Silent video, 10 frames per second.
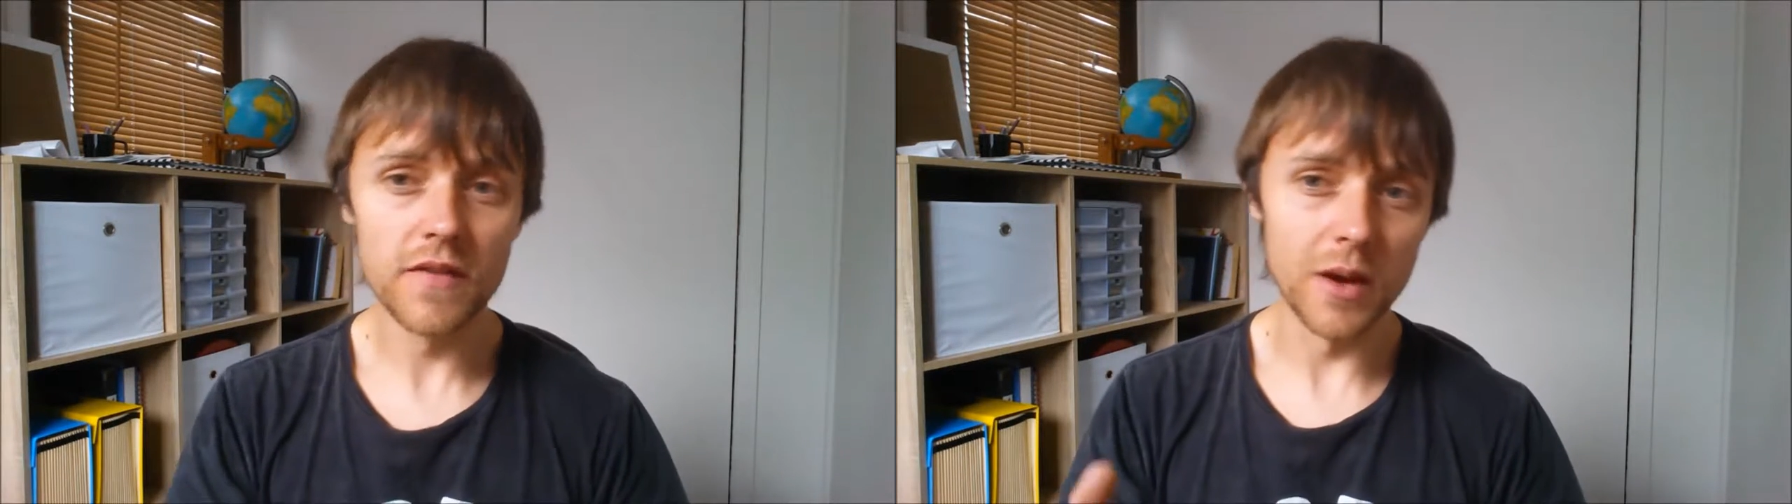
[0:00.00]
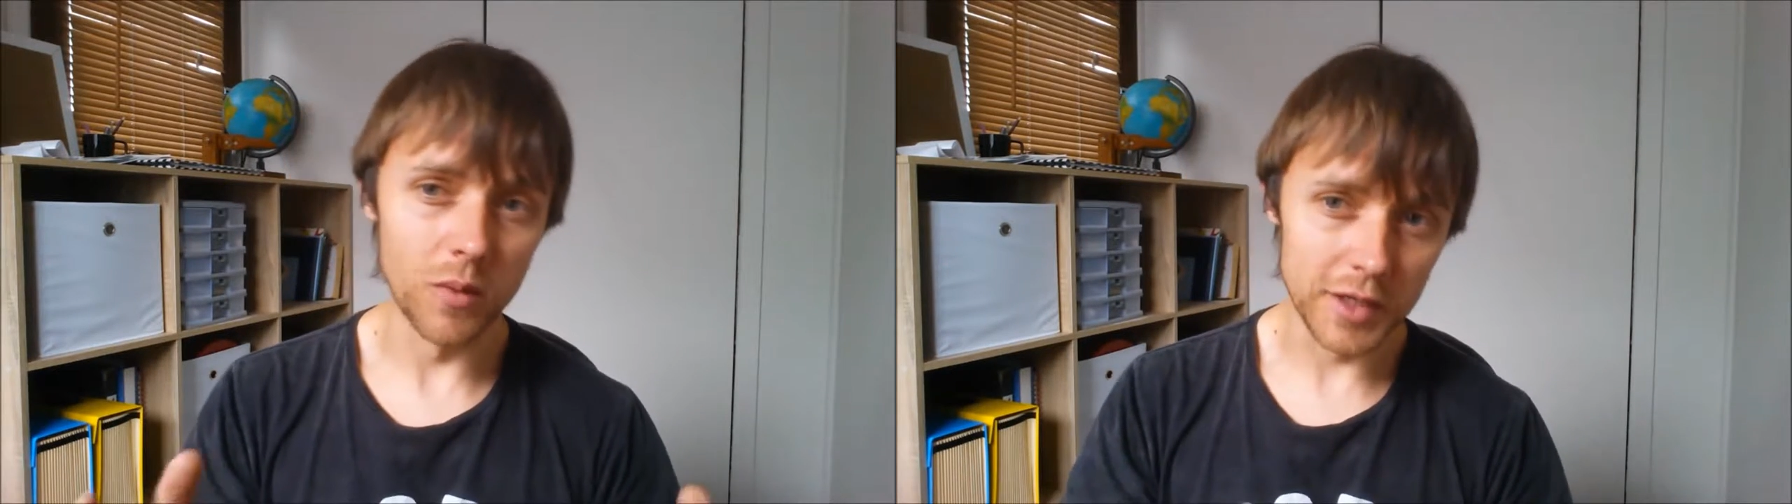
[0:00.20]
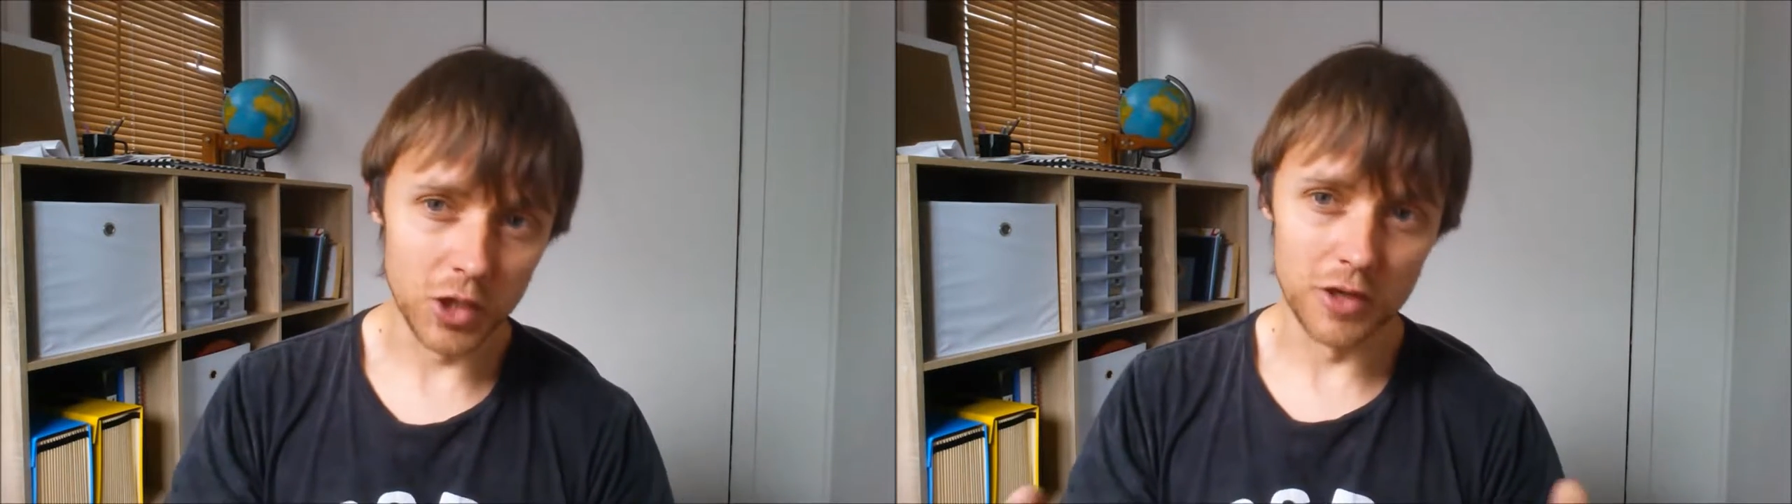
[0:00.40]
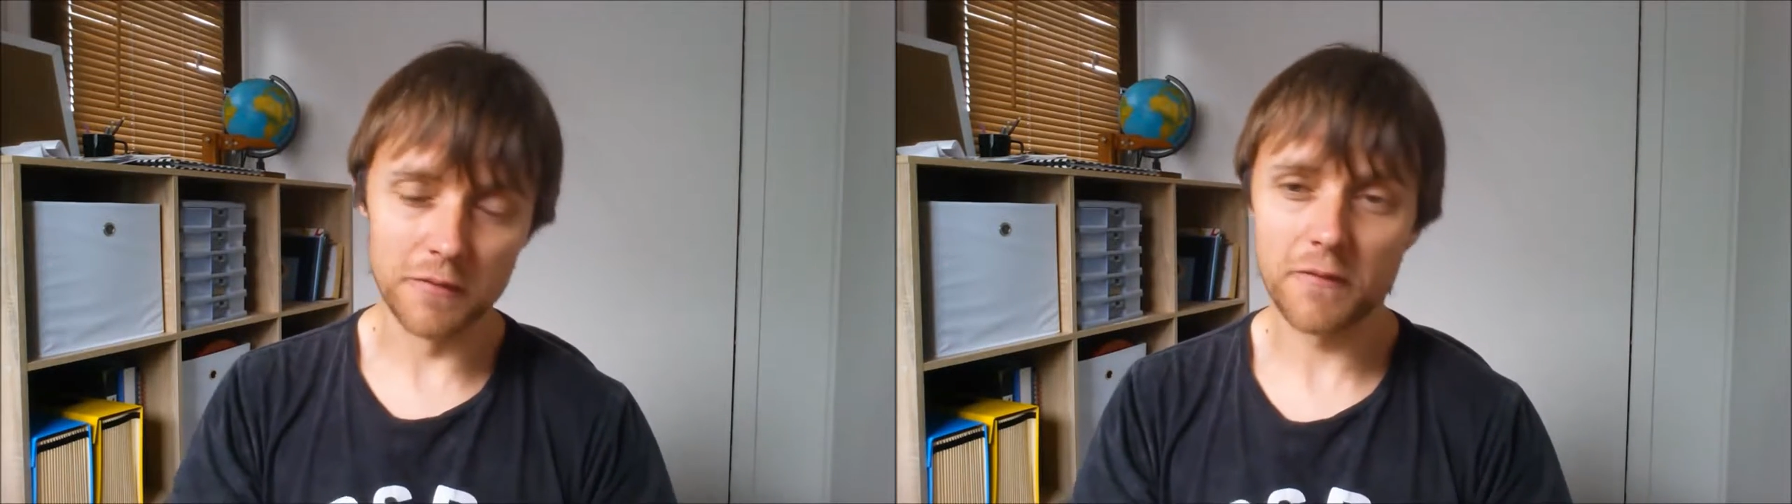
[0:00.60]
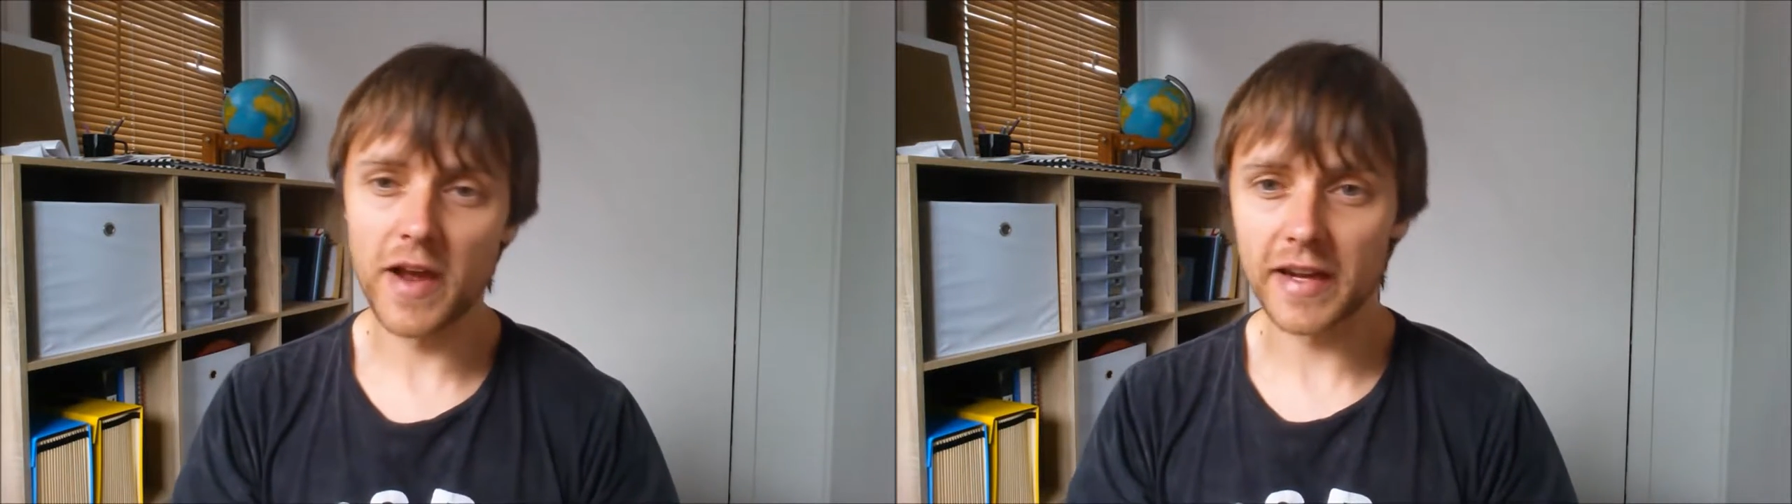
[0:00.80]
that we could,
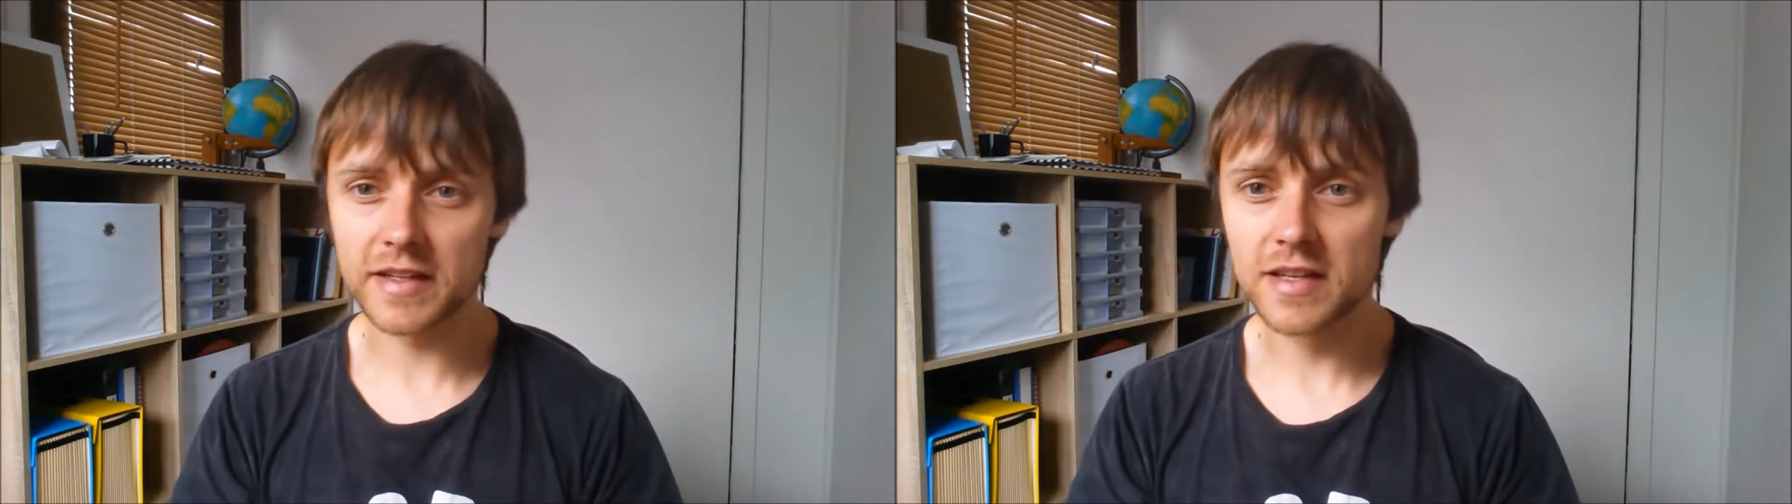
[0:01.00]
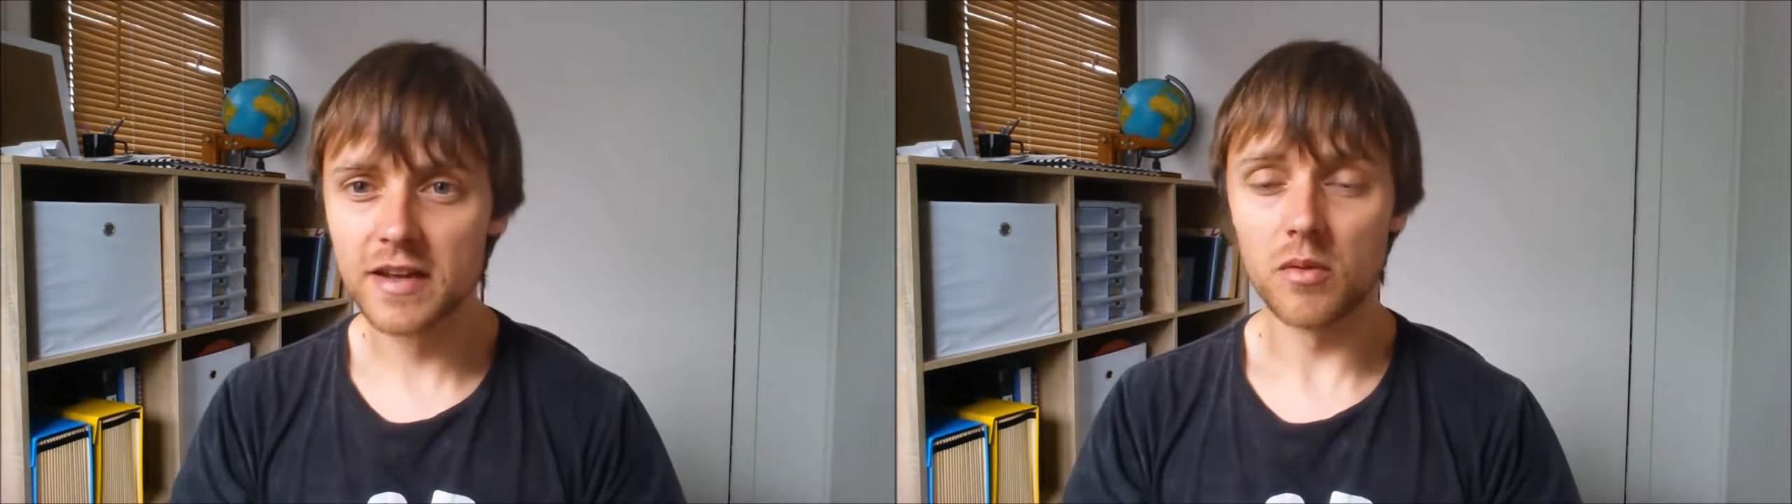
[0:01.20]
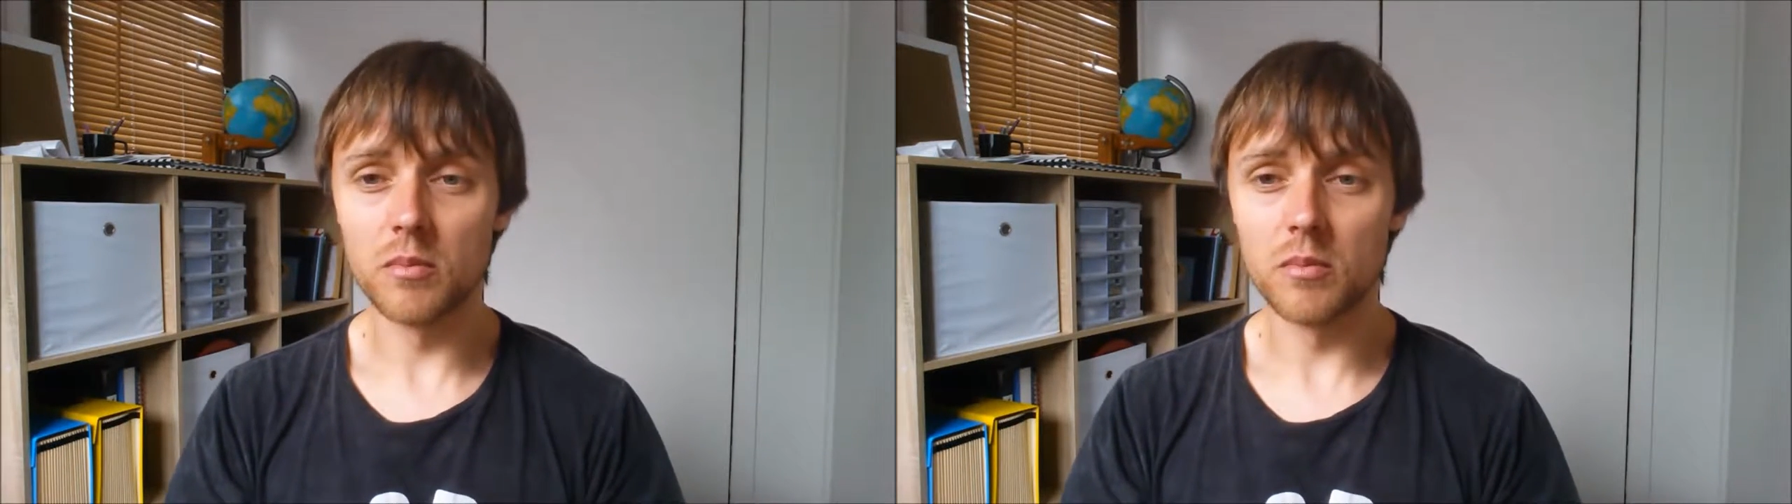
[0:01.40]
in fact,